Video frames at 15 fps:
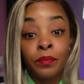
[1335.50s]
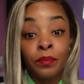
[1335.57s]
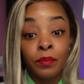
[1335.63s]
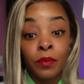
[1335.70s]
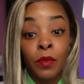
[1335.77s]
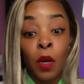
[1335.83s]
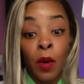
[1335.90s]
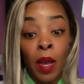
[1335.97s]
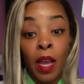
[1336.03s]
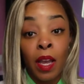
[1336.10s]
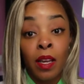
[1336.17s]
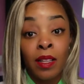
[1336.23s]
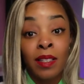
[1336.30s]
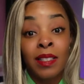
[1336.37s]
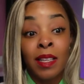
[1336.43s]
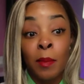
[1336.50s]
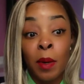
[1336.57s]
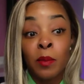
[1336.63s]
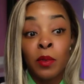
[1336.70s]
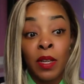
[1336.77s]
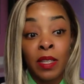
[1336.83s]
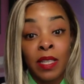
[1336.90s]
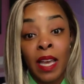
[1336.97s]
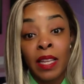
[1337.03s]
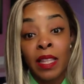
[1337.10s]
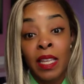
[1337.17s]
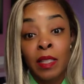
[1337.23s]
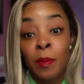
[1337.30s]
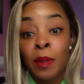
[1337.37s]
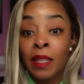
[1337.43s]
Okay. some of them dress like
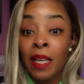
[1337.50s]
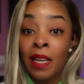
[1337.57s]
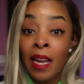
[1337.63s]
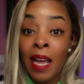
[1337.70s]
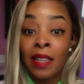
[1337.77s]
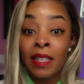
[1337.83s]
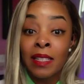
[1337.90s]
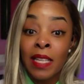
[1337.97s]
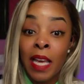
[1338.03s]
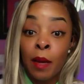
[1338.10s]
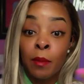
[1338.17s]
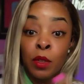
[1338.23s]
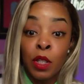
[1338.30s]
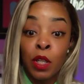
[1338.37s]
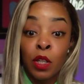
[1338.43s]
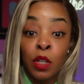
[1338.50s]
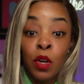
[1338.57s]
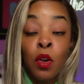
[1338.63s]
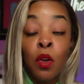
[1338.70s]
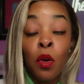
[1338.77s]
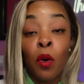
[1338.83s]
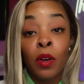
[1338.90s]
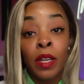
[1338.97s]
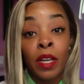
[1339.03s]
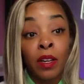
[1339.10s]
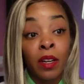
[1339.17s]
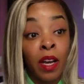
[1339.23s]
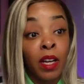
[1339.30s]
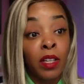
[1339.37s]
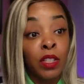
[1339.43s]
this, but they're not the same gender or they're
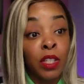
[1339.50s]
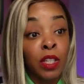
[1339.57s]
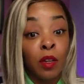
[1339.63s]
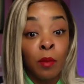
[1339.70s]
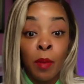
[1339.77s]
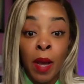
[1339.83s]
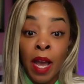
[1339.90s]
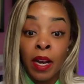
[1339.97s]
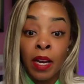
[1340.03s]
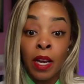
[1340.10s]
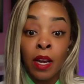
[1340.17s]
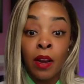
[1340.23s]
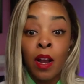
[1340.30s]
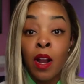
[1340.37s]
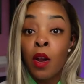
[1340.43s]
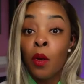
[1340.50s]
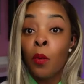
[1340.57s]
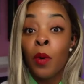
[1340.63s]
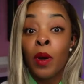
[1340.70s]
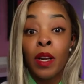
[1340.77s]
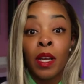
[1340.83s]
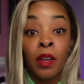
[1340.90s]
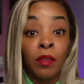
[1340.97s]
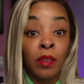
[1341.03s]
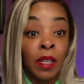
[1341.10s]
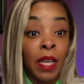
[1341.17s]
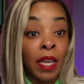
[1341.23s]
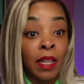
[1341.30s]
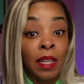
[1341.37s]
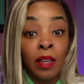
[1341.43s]
non-gender binary, whatever.
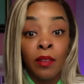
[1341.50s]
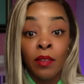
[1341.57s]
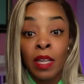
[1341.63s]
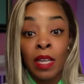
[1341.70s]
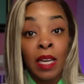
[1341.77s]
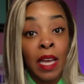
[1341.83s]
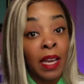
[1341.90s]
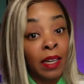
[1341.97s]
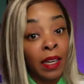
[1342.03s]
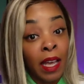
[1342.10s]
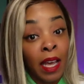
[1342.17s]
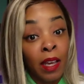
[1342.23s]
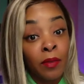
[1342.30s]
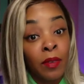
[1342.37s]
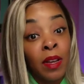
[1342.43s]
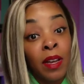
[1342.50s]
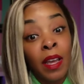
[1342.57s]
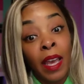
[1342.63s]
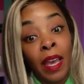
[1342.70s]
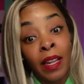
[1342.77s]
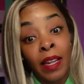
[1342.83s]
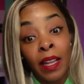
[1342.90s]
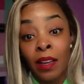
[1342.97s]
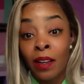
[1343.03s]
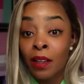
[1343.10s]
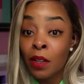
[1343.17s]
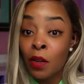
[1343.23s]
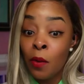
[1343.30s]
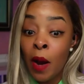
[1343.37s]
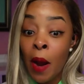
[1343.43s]
They live in the nightlife and they
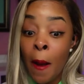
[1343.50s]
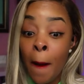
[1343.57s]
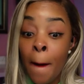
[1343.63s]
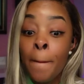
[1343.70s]
underground